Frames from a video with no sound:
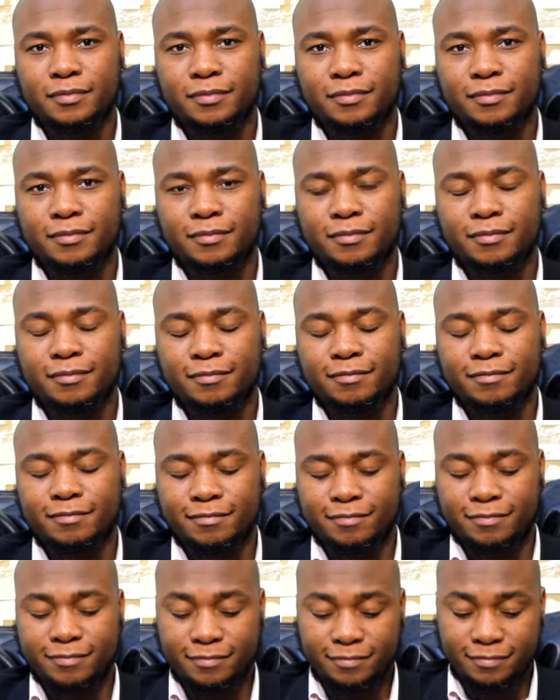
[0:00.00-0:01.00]

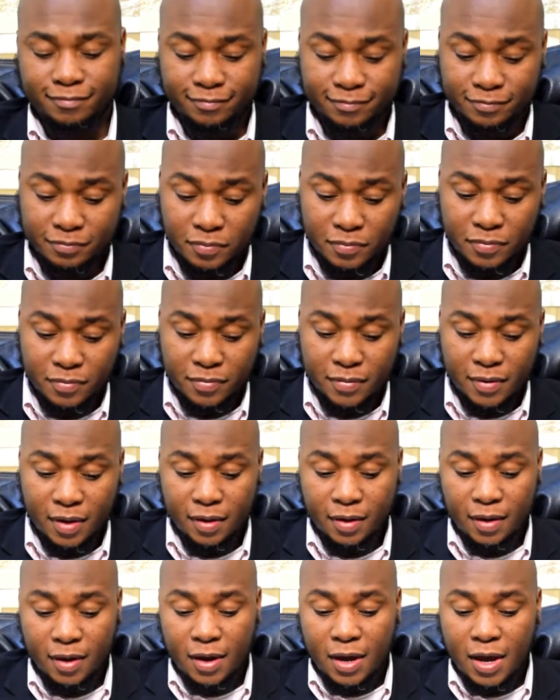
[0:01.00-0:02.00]

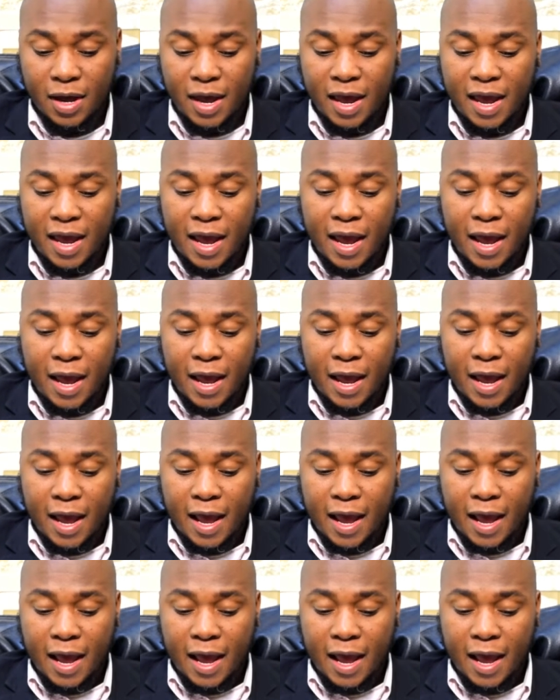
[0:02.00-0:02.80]
No one is speaking in this clip.